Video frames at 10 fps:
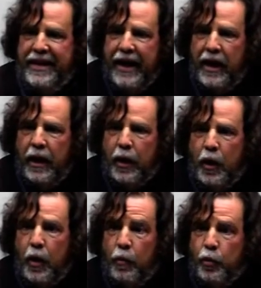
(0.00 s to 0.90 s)

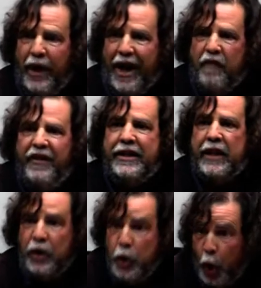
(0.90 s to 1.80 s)
the,
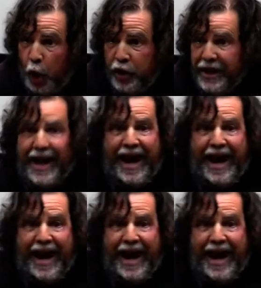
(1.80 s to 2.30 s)
every technology